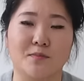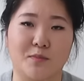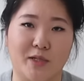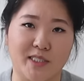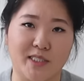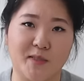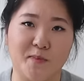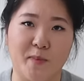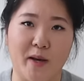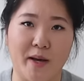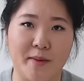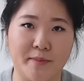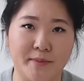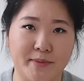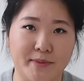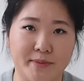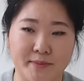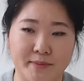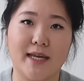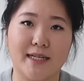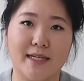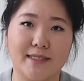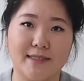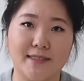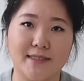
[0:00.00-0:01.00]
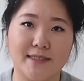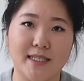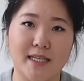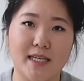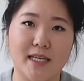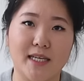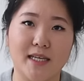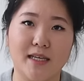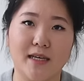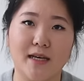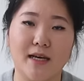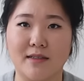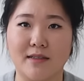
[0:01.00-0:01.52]
breast pump. Next
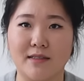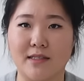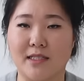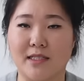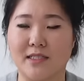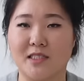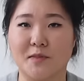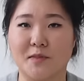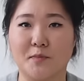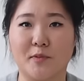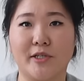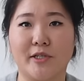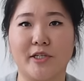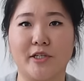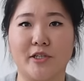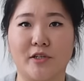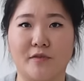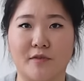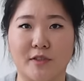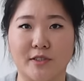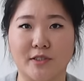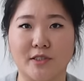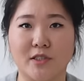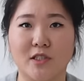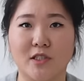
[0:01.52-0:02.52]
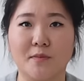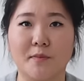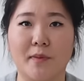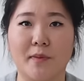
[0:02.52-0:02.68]
thing, this is pretty universal,